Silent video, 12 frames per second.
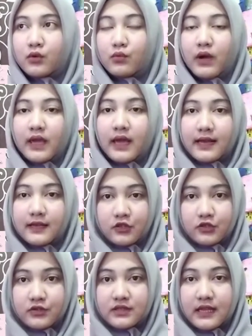why I
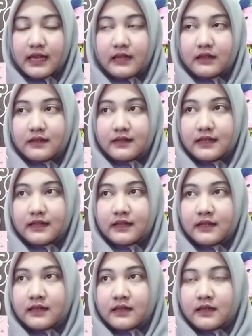choose
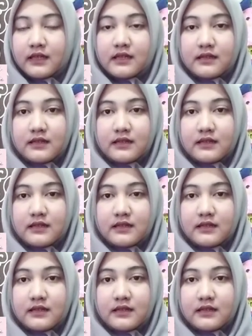e-learning in